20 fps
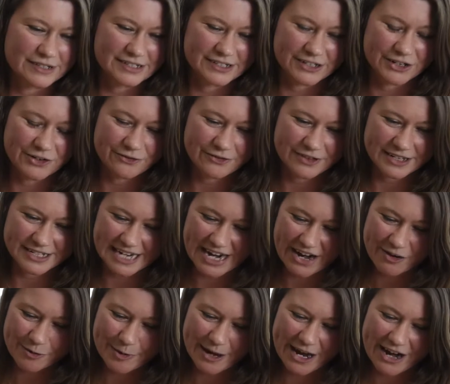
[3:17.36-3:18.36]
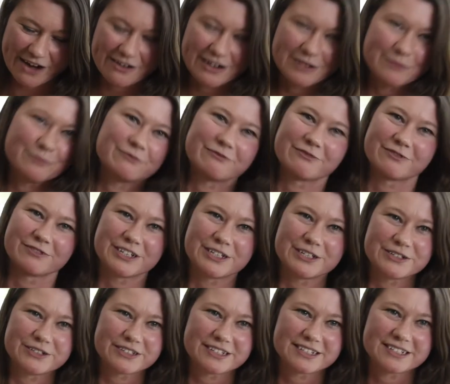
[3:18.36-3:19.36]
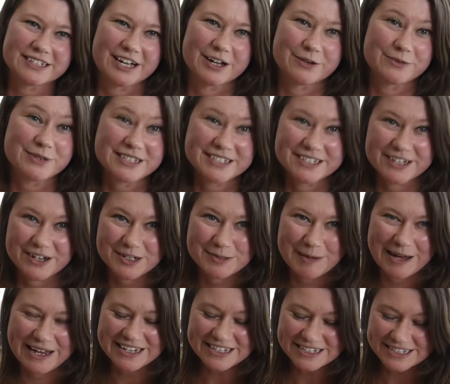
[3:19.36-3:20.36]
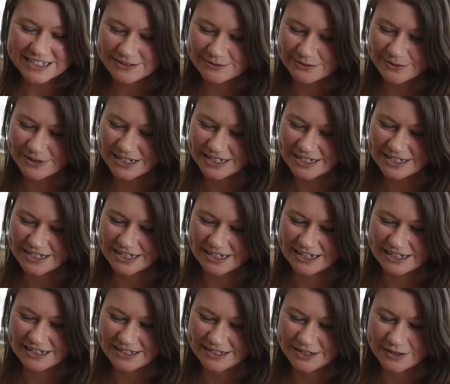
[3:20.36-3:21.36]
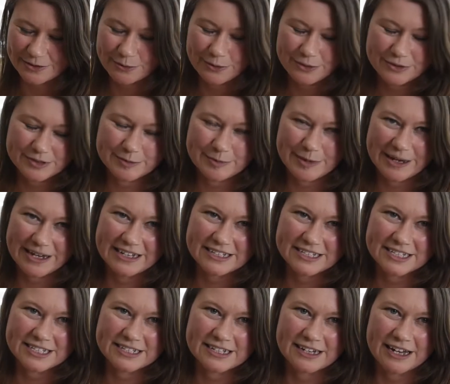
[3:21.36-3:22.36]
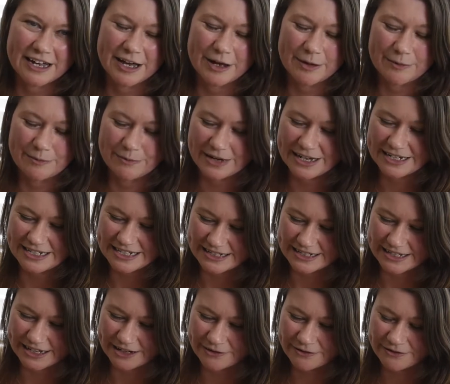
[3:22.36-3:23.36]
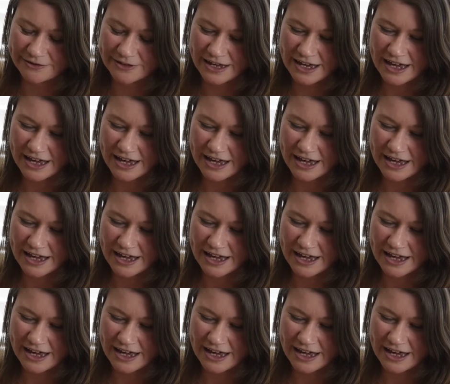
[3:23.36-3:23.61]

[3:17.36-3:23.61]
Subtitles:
So for the tear repair we used wheat starch paste, which is a water-based adhesive